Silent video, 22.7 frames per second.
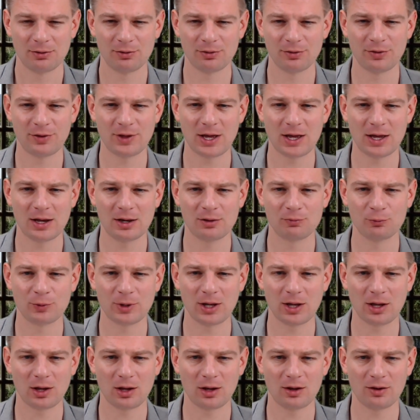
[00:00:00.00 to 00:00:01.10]
Then we
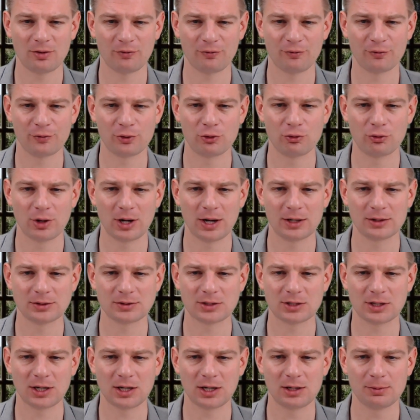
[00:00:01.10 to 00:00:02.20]
have grant
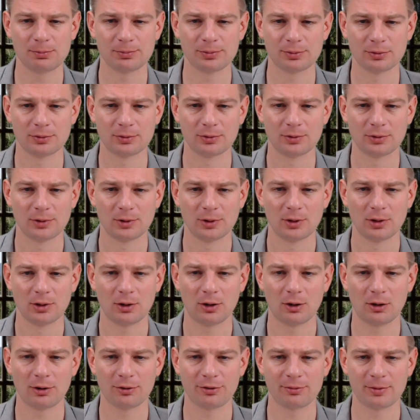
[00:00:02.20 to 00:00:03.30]
type,
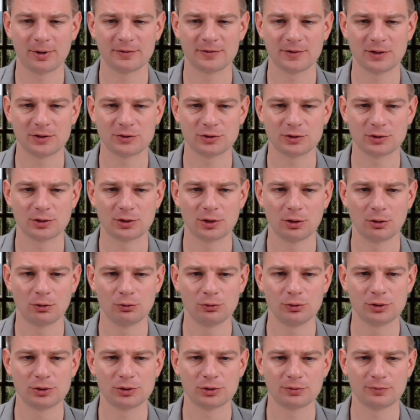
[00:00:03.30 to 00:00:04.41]
authorization
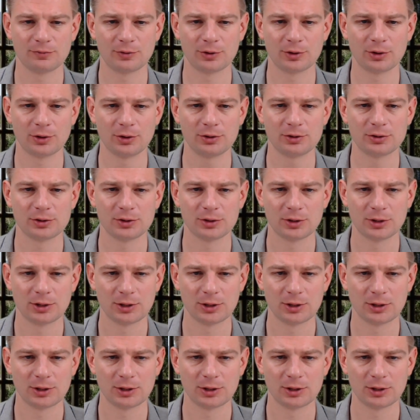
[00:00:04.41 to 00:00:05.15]
code, very good.